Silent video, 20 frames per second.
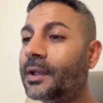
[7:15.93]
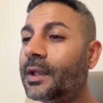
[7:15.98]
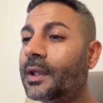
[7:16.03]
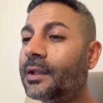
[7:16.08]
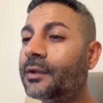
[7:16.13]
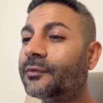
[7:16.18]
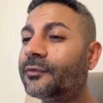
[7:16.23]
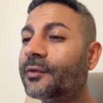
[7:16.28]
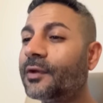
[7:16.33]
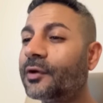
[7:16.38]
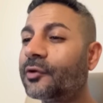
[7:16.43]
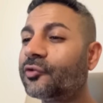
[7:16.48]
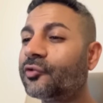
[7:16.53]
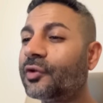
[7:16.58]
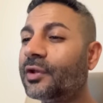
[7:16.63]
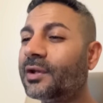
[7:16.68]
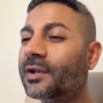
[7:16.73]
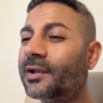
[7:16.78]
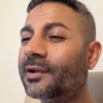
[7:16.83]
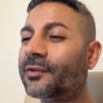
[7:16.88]

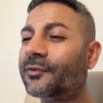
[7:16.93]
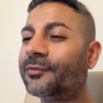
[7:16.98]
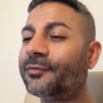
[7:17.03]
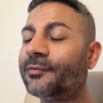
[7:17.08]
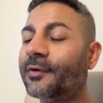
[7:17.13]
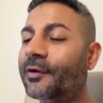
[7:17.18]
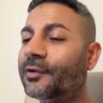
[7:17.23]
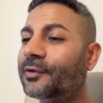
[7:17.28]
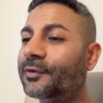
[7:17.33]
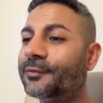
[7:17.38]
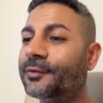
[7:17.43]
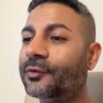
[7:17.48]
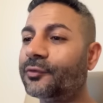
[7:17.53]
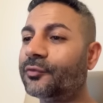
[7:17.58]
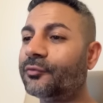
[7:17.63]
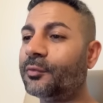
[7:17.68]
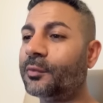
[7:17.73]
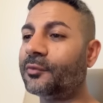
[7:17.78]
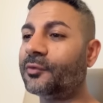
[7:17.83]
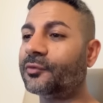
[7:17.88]
suction, and it's very difficult to
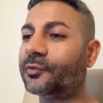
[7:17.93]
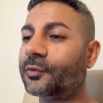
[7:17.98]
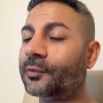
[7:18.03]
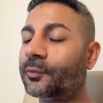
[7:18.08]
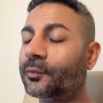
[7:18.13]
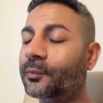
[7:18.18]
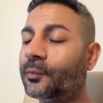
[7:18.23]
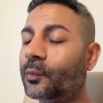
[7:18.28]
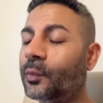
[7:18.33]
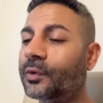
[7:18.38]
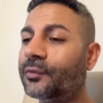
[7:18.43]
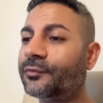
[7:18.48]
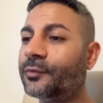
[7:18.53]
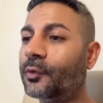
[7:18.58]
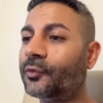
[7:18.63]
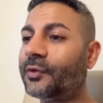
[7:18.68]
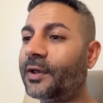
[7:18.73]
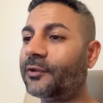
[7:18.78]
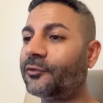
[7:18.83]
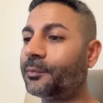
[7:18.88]
remove this with
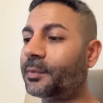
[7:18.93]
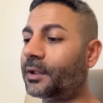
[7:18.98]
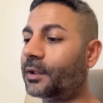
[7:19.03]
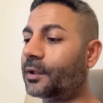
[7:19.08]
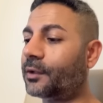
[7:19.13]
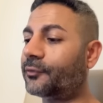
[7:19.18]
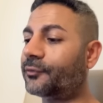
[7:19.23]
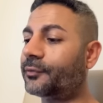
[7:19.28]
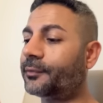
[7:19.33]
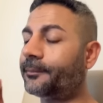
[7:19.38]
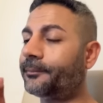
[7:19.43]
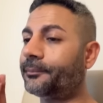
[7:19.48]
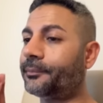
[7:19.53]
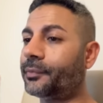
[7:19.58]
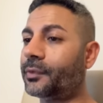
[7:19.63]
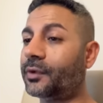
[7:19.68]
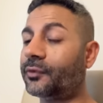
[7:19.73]
forceps because the